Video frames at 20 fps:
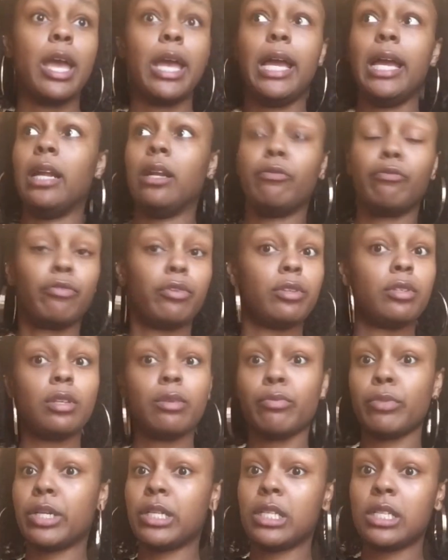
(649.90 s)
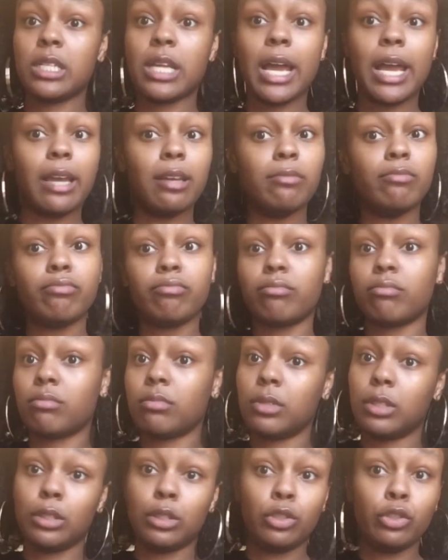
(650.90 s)
and for some reason I
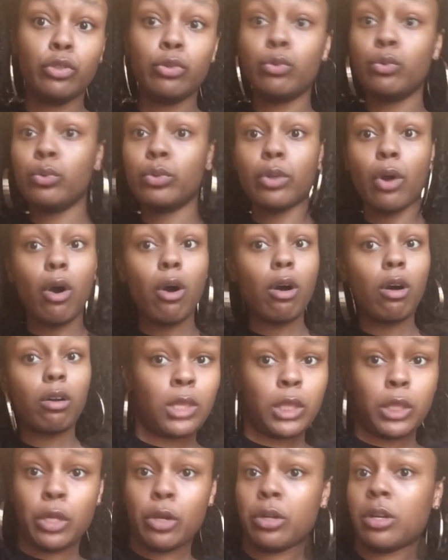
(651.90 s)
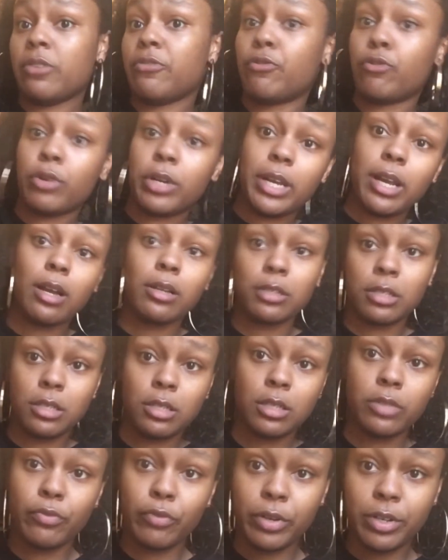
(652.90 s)
use all 30-40 ounces
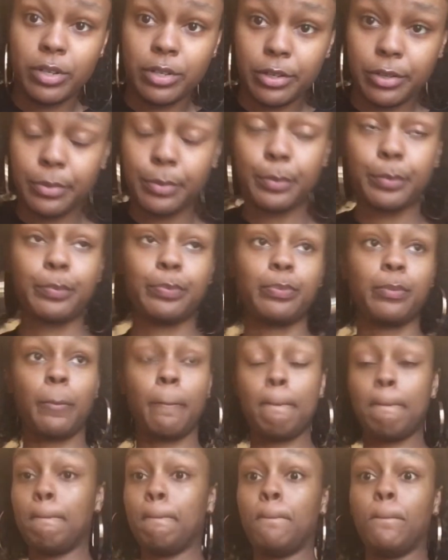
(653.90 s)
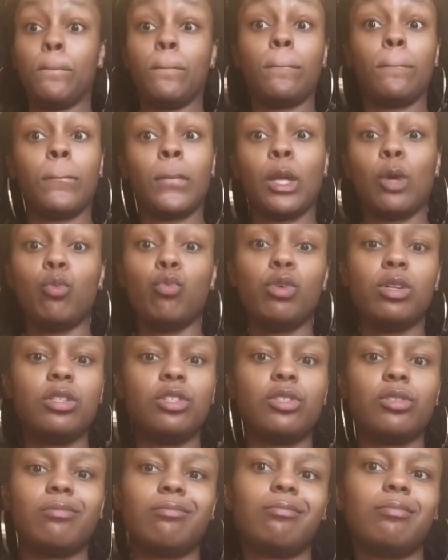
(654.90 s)
in the freezer,
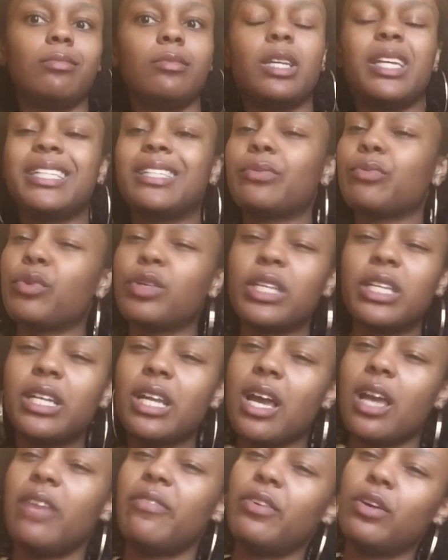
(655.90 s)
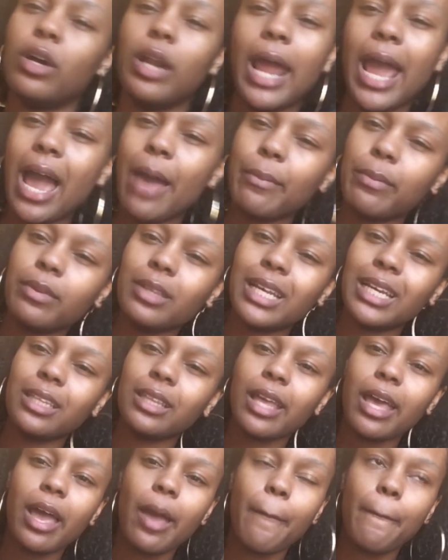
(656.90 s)
which it's really not even going to happen like
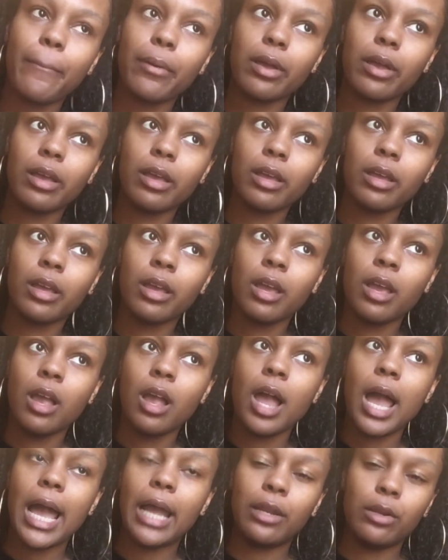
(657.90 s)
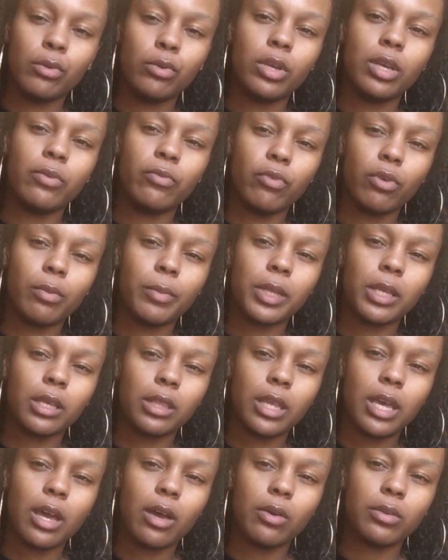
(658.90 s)
that, but I do keep formula in
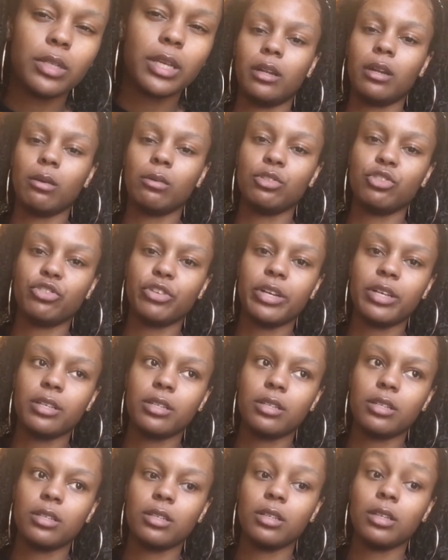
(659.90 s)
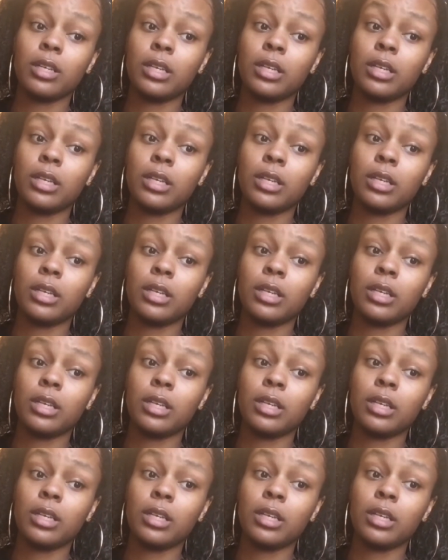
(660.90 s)
the house. Don't stress.